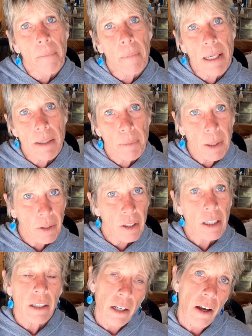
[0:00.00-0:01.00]
my
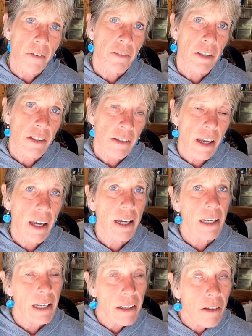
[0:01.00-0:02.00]
spirit enough to
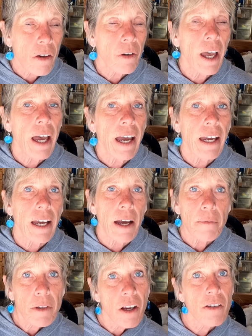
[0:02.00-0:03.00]
say, it's okay,
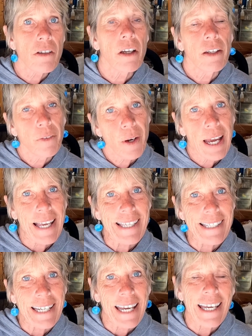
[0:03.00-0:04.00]
I'm just gonna rest.